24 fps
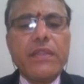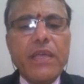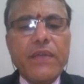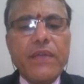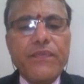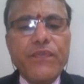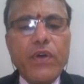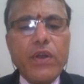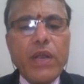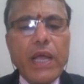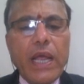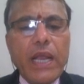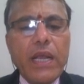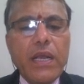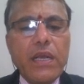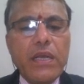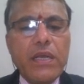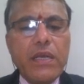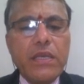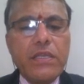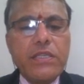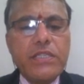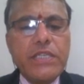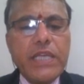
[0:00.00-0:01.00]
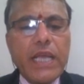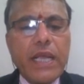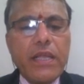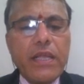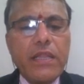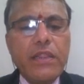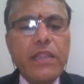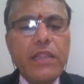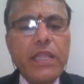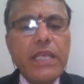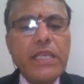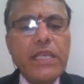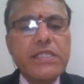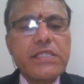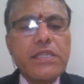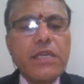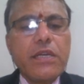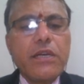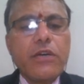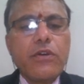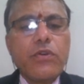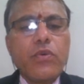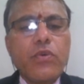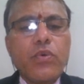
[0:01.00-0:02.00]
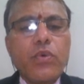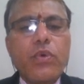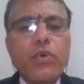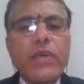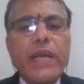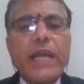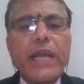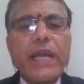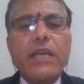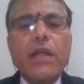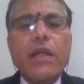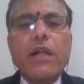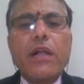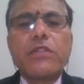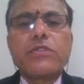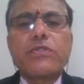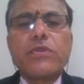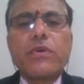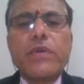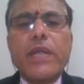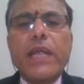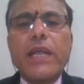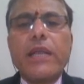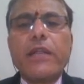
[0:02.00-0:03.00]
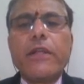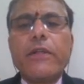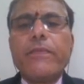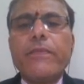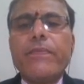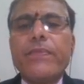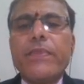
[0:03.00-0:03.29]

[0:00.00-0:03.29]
Therefore I'll check these two criteria also, right?